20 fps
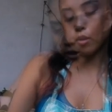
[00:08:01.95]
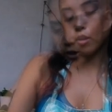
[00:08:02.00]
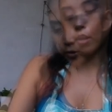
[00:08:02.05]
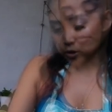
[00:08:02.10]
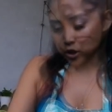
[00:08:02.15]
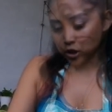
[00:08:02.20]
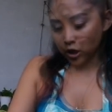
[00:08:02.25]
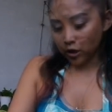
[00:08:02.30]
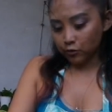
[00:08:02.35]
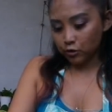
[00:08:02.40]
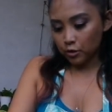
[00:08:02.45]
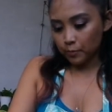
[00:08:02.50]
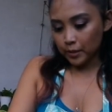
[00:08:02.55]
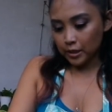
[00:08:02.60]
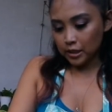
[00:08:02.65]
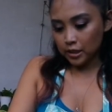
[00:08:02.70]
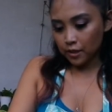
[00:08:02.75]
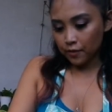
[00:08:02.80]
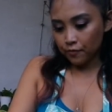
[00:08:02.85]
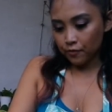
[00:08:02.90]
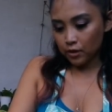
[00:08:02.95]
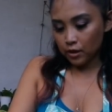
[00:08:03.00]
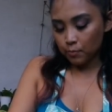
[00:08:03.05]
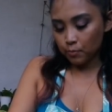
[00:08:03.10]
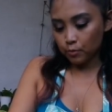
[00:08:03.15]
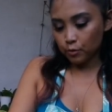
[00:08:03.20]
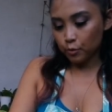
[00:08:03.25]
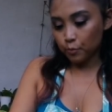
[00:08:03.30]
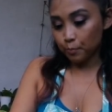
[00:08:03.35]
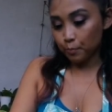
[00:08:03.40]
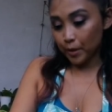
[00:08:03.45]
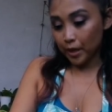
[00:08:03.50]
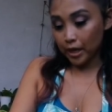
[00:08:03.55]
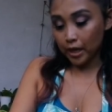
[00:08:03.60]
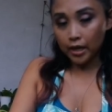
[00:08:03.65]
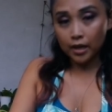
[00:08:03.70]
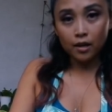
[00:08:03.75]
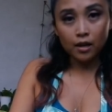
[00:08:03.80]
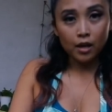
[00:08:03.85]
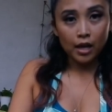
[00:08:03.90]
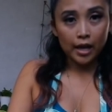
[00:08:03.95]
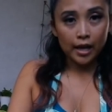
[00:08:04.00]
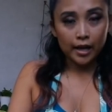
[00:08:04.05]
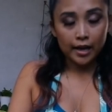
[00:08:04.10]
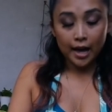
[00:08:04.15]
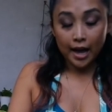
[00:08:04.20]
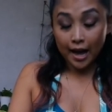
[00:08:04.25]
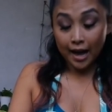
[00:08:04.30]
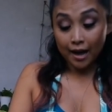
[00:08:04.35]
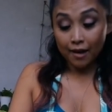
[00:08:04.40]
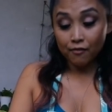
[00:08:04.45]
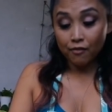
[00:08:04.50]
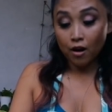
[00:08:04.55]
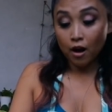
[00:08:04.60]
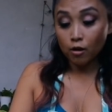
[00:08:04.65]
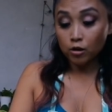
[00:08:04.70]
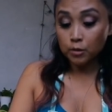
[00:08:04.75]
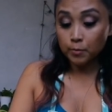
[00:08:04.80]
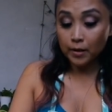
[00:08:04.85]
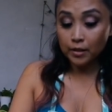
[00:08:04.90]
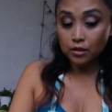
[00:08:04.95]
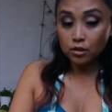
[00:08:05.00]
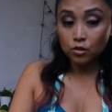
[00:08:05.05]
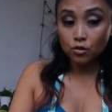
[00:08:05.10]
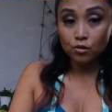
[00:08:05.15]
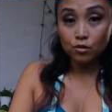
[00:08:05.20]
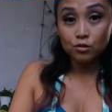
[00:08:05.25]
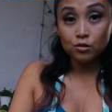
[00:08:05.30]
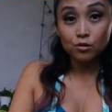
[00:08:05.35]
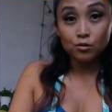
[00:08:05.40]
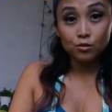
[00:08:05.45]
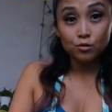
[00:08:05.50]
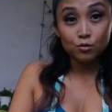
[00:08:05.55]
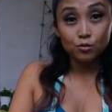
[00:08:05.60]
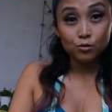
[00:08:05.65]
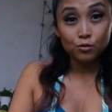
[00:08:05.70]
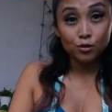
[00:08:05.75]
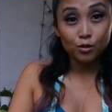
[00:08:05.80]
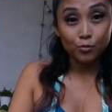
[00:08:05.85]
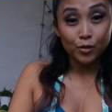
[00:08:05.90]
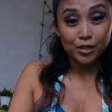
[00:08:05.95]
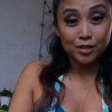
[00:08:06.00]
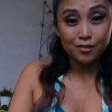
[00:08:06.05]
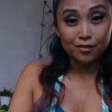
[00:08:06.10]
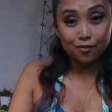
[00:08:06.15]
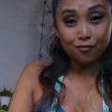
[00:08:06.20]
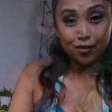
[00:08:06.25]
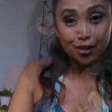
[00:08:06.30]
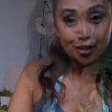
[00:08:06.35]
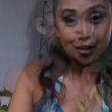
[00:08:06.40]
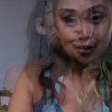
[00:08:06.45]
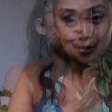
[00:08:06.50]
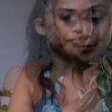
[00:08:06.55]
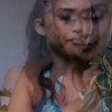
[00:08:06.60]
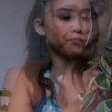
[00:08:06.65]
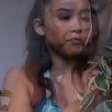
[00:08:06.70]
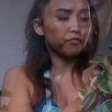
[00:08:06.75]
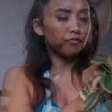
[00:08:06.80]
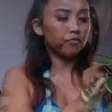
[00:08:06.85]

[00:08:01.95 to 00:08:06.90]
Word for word: I'm gonna switch it off to my Tiffany blue bin and have houseplant soil to do the rest of the video.